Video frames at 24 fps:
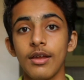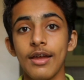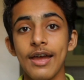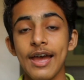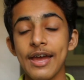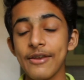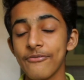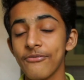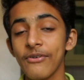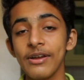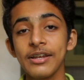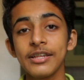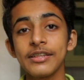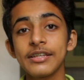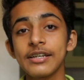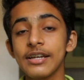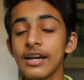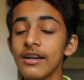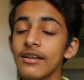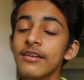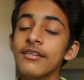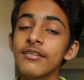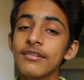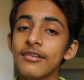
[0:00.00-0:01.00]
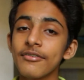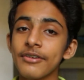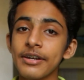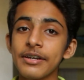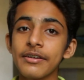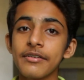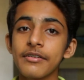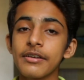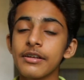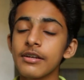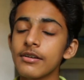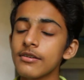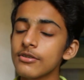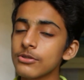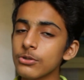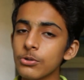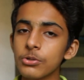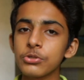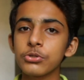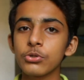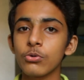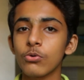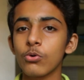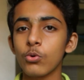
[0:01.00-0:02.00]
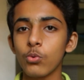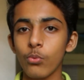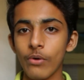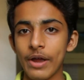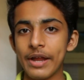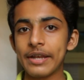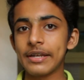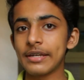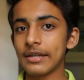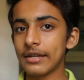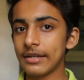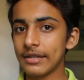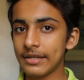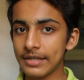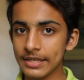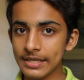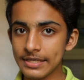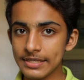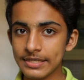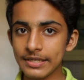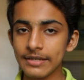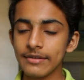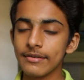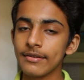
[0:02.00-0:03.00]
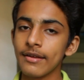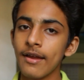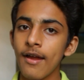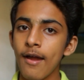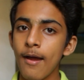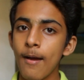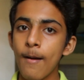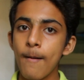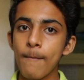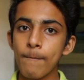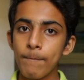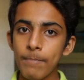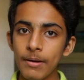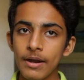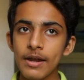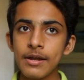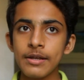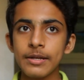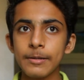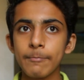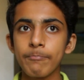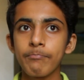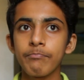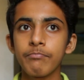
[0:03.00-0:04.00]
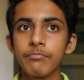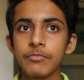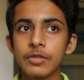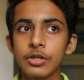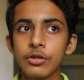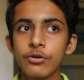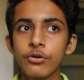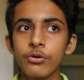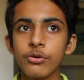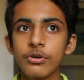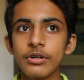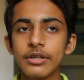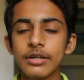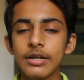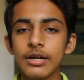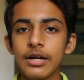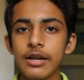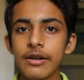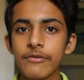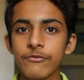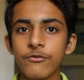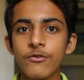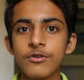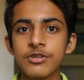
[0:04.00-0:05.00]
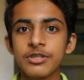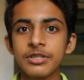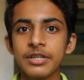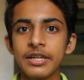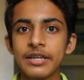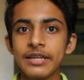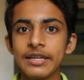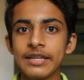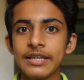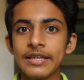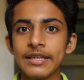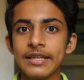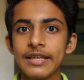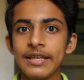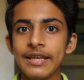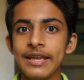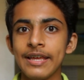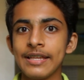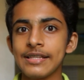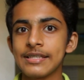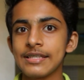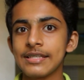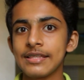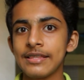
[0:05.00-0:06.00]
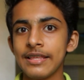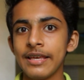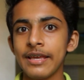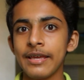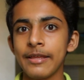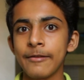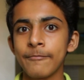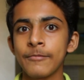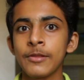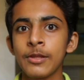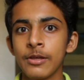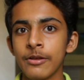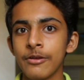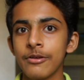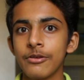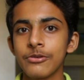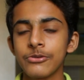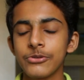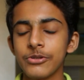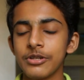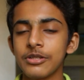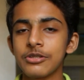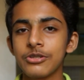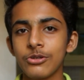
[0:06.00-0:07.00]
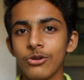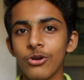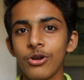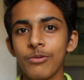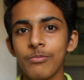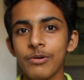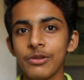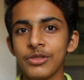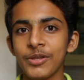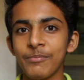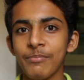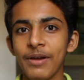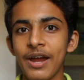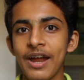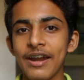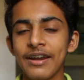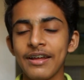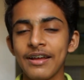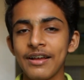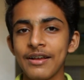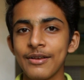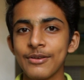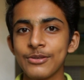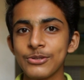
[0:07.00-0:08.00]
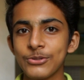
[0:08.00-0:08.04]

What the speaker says: And finally, the color rendering is also quite decent. But the good, unfortunately, ends there. So let's talk about the bad.